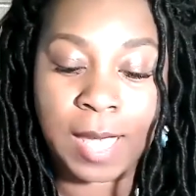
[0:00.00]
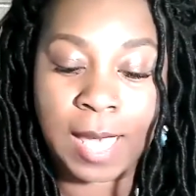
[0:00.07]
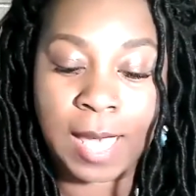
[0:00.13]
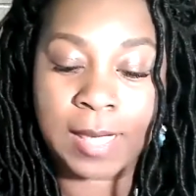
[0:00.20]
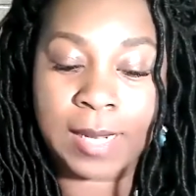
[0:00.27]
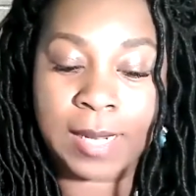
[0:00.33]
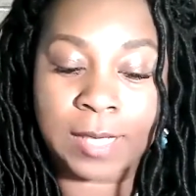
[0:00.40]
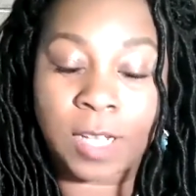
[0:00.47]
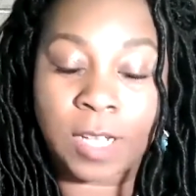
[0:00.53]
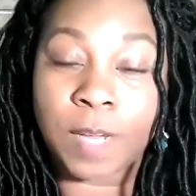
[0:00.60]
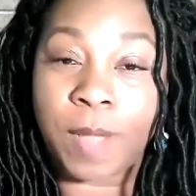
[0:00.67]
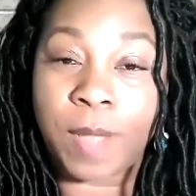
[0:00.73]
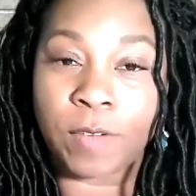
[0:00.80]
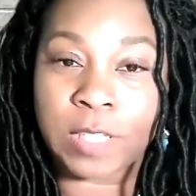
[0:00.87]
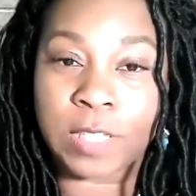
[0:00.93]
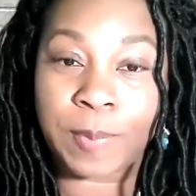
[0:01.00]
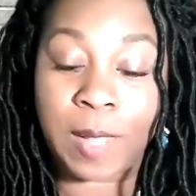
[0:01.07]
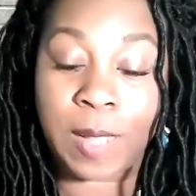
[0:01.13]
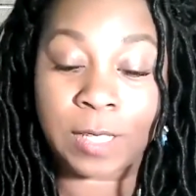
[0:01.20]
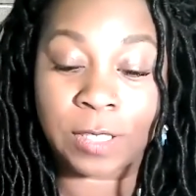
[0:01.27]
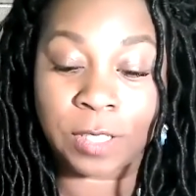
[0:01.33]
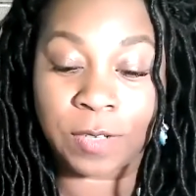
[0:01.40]
And then I talk about
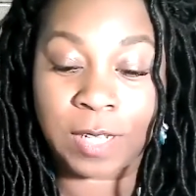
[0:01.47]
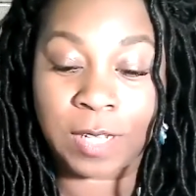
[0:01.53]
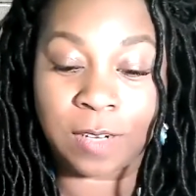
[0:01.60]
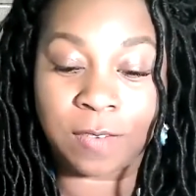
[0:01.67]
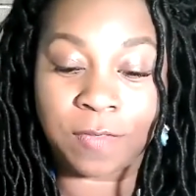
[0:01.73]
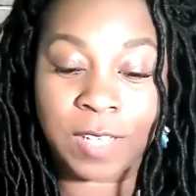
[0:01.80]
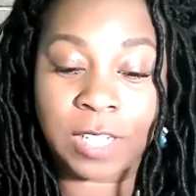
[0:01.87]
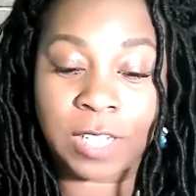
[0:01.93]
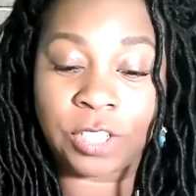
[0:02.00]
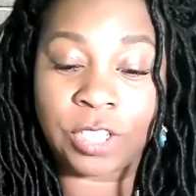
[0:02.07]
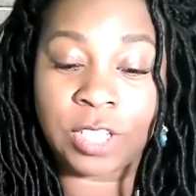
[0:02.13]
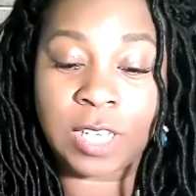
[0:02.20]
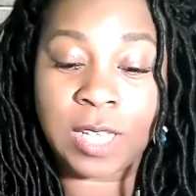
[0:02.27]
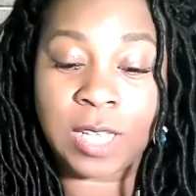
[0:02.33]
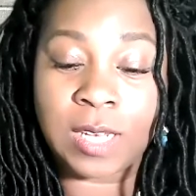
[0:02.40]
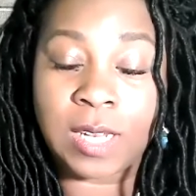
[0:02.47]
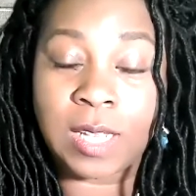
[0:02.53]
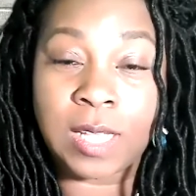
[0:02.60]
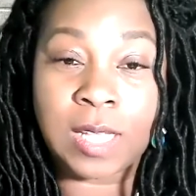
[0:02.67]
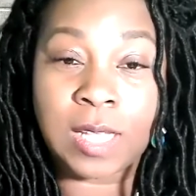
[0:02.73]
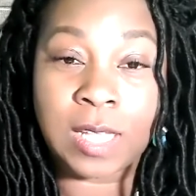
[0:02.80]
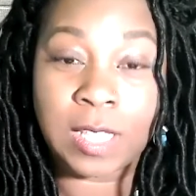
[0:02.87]
response or intervention,
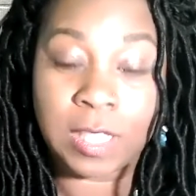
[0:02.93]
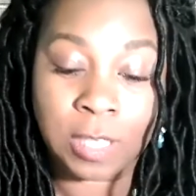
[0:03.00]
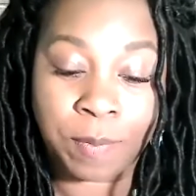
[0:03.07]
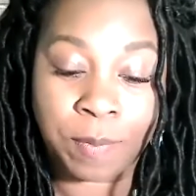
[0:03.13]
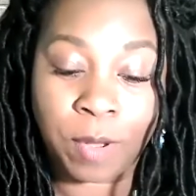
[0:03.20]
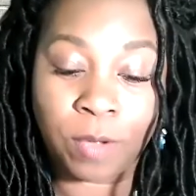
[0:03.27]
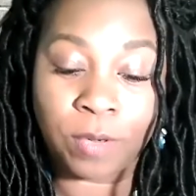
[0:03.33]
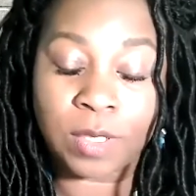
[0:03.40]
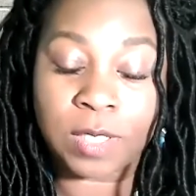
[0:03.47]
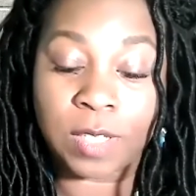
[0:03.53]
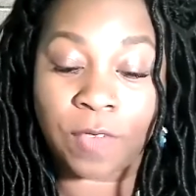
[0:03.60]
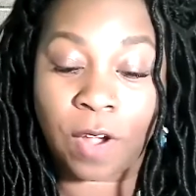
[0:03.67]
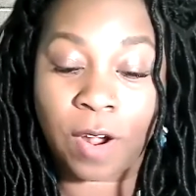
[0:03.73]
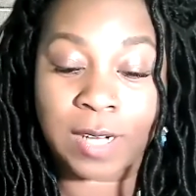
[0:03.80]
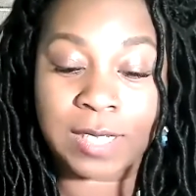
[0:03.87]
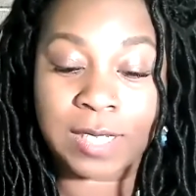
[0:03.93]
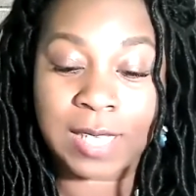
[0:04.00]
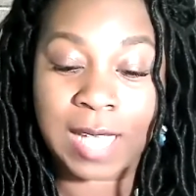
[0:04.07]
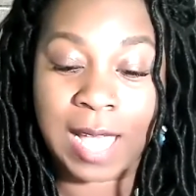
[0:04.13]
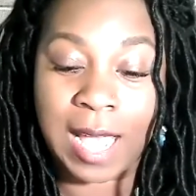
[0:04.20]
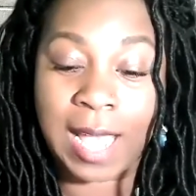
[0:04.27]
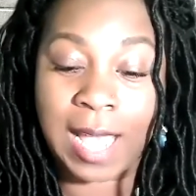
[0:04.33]
components of
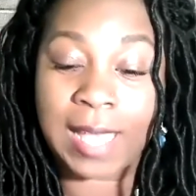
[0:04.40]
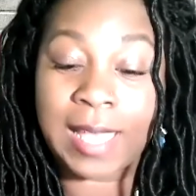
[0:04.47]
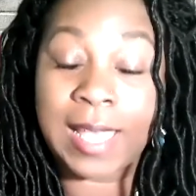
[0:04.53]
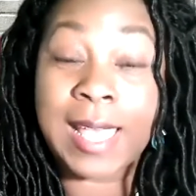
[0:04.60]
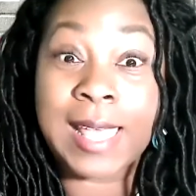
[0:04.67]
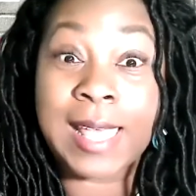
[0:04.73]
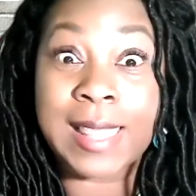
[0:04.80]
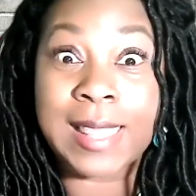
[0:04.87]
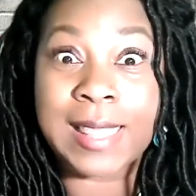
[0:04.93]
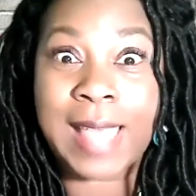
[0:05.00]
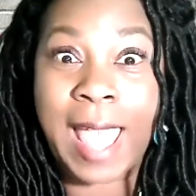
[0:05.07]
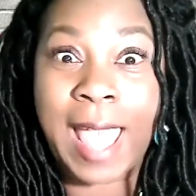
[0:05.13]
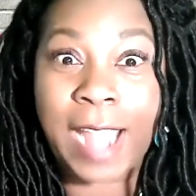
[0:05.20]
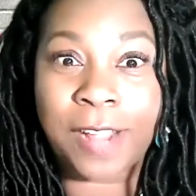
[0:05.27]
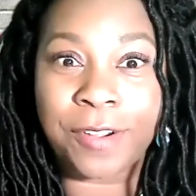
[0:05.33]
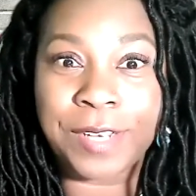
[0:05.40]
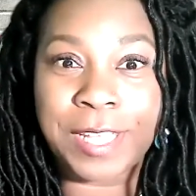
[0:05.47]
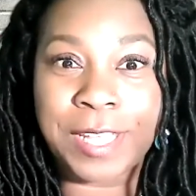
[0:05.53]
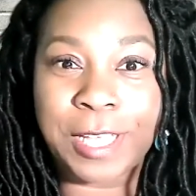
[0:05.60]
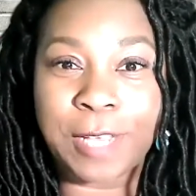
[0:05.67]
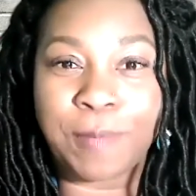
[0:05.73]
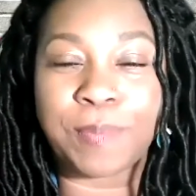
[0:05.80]
RTI,
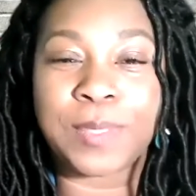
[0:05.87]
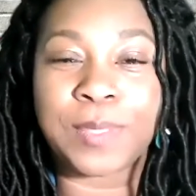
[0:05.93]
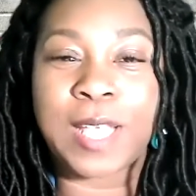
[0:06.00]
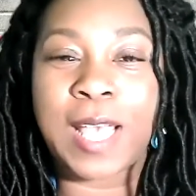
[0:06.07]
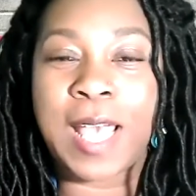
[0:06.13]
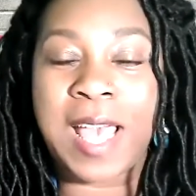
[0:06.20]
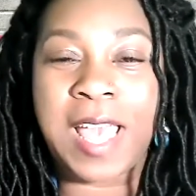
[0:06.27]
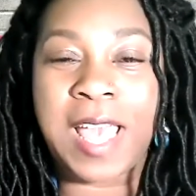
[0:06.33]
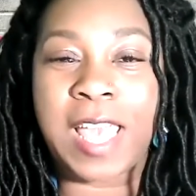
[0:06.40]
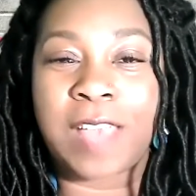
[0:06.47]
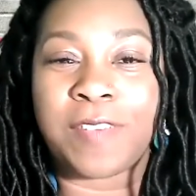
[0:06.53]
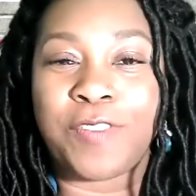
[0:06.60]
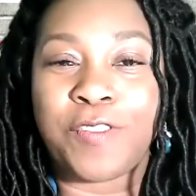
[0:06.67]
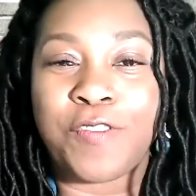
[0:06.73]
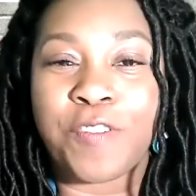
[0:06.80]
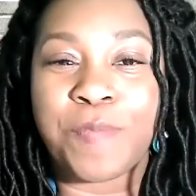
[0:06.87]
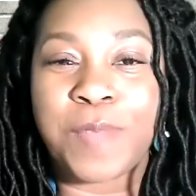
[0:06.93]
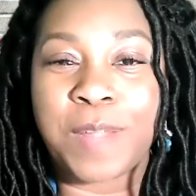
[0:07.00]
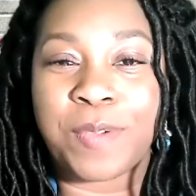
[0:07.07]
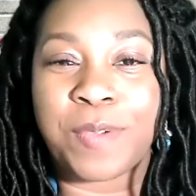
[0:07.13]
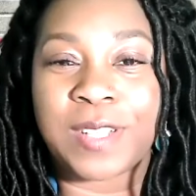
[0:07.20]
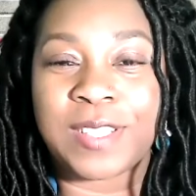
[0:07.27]
acronyms. If you
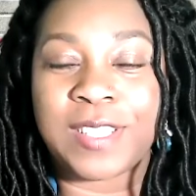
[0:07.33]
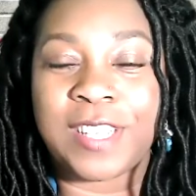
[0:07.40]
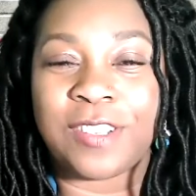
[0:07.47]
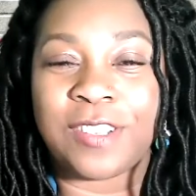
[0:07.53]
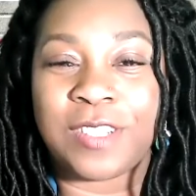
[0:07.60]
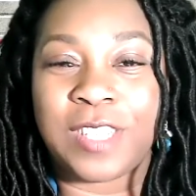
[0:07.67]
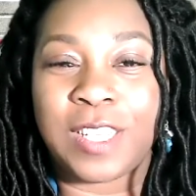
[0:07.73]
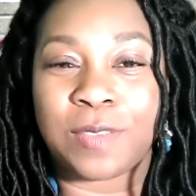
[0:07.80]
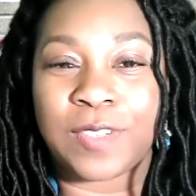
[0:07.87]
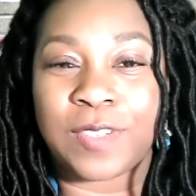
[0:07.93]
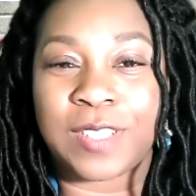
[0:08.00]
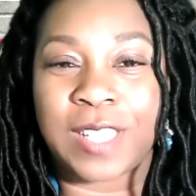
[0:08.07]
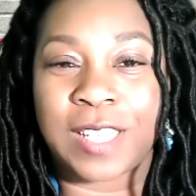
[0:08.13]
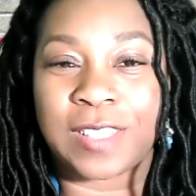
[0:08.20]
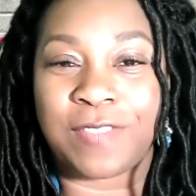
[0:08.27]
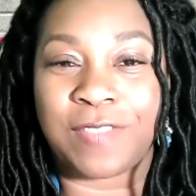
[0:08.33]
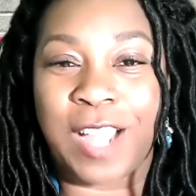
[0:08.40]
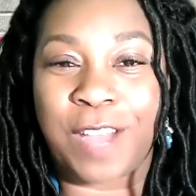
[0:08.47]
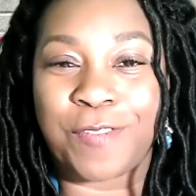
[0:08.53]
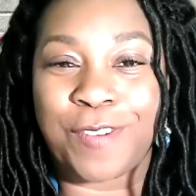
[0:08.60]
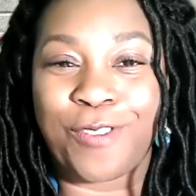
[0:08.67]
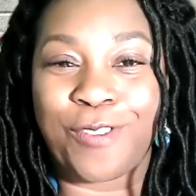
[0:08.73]
remember essential tips for Section
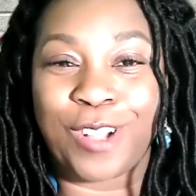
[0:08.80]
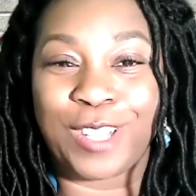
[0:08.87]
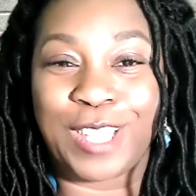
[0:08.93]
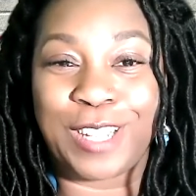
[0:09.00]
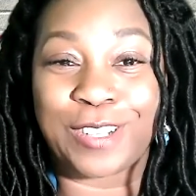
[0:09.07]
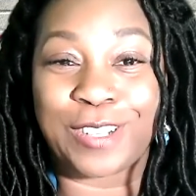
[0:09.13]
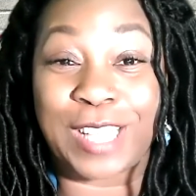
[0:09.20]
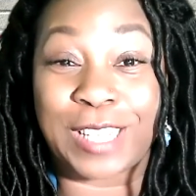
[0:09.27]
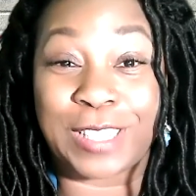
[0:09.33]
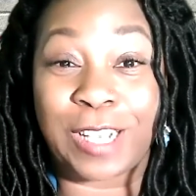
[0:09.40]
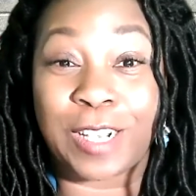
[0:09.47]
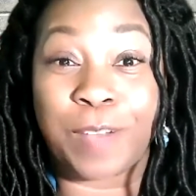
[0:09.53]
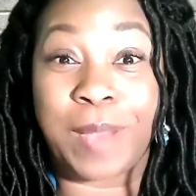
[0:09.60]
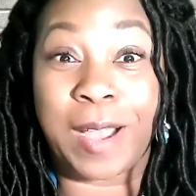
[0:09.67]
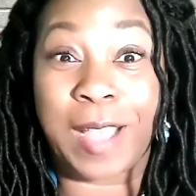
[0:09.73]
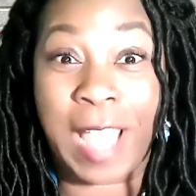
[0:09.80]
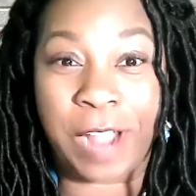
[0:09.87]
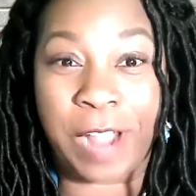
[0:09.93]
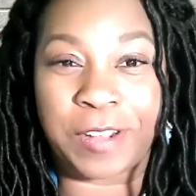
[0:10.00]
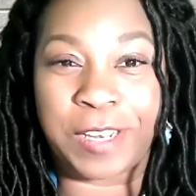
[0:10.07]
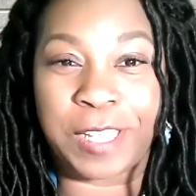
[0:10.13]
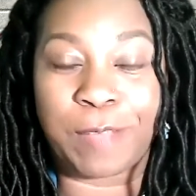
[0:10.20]
504 leaders, I talk about
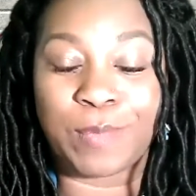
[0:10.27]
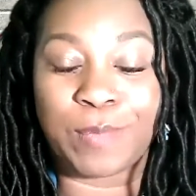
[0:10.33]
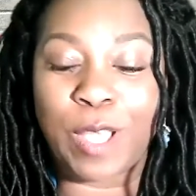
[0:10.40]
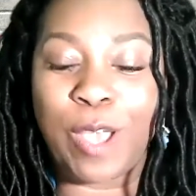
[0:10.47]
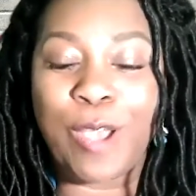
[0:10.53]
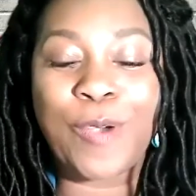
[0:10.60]
acronyms.